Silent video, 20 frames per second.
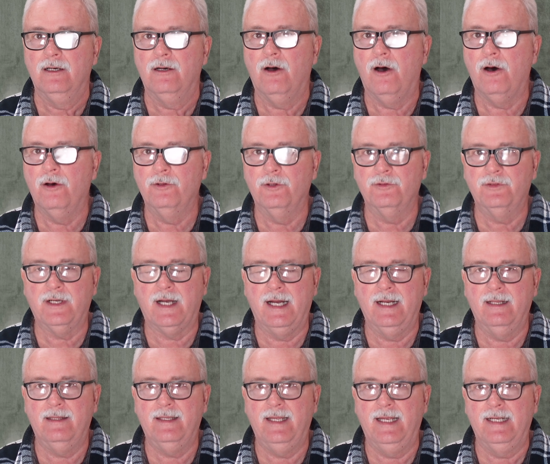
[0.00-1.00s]
all those kind
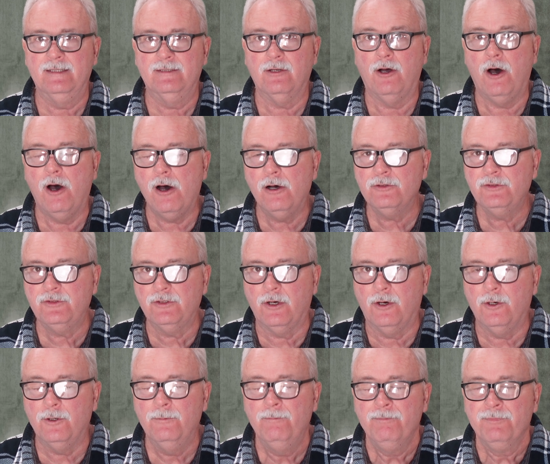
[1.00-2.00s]
of things
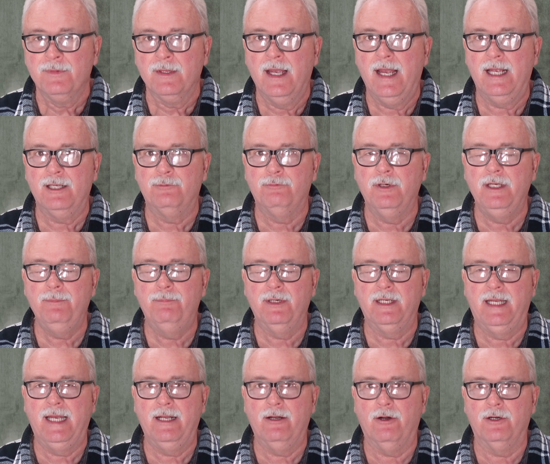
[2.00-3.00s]
also as we
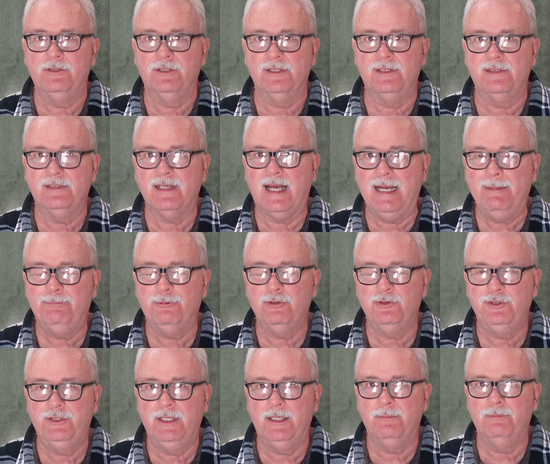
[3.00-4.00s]
begin our
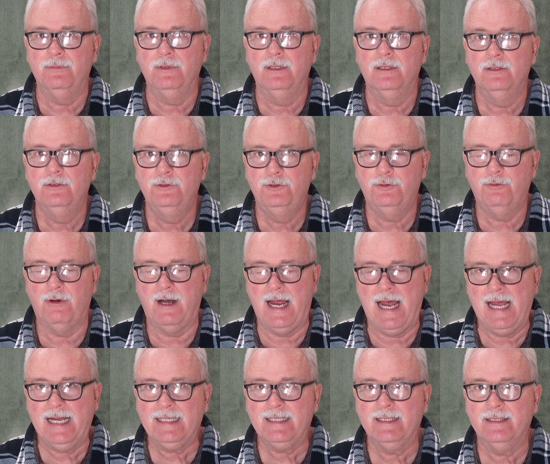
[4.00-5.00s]
discipleship
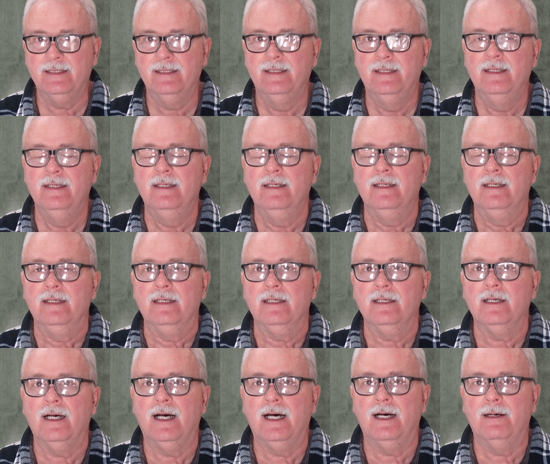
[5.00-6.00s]
track
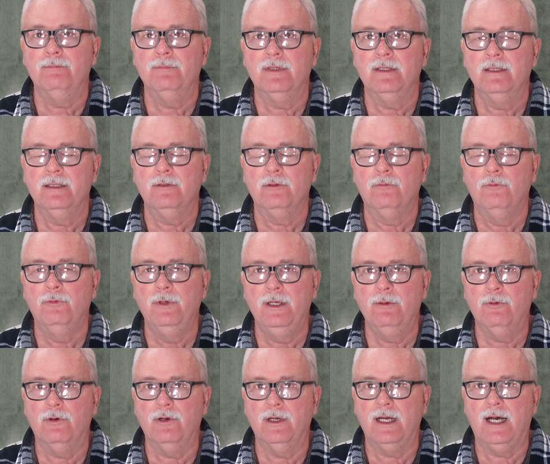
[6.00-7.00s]
um, we
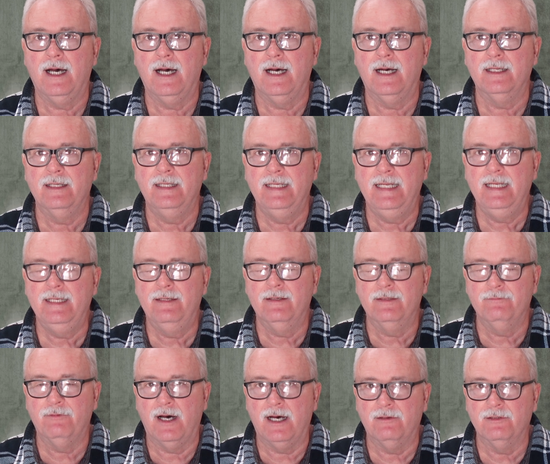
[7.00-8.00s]
will uh, need
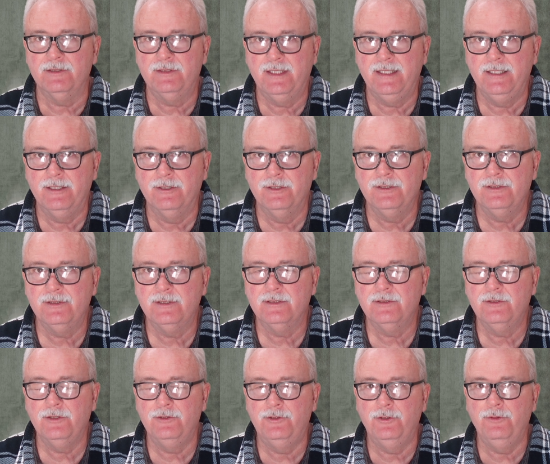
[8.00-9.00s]
volunteers
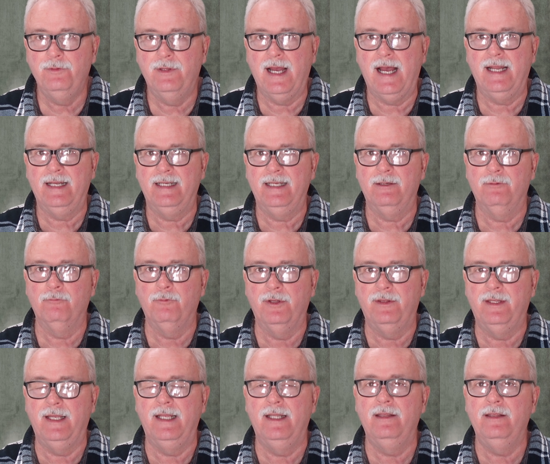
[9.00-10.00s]
to do that
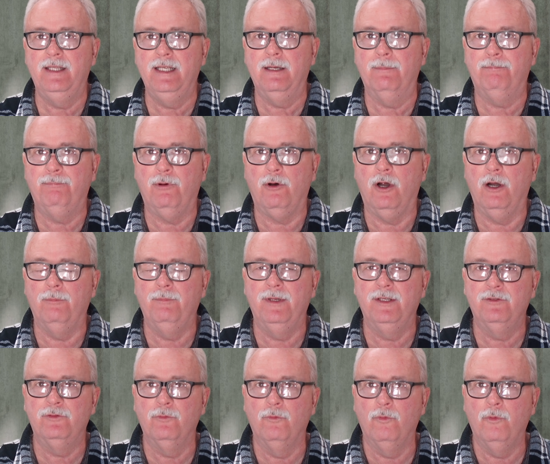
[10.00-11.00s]
within the
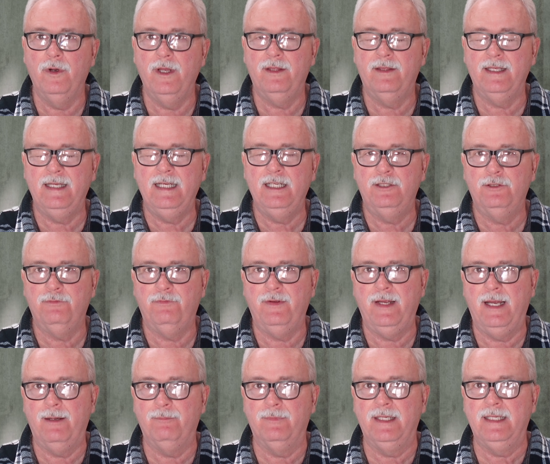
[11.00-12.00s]
apartments with each
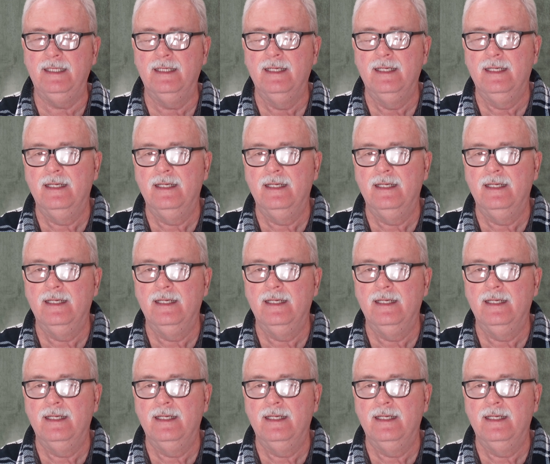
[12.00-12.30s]
family